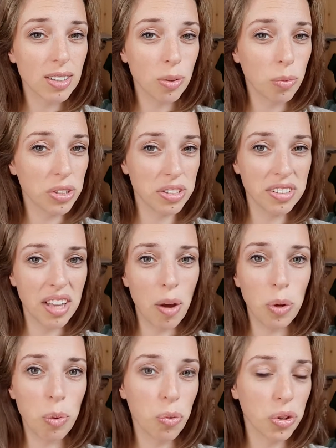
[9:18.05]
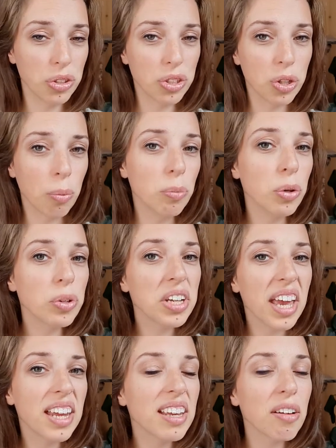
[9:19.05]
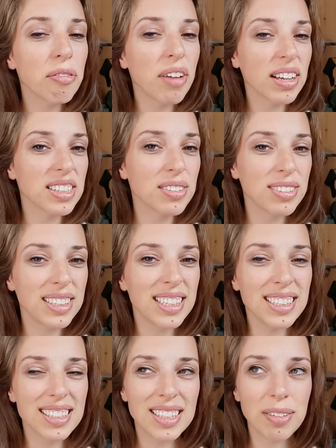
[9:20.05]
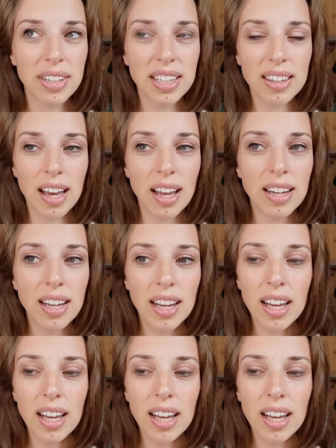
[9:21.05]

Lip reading: It wasn't that we weren't communicating effectively and stuff like that.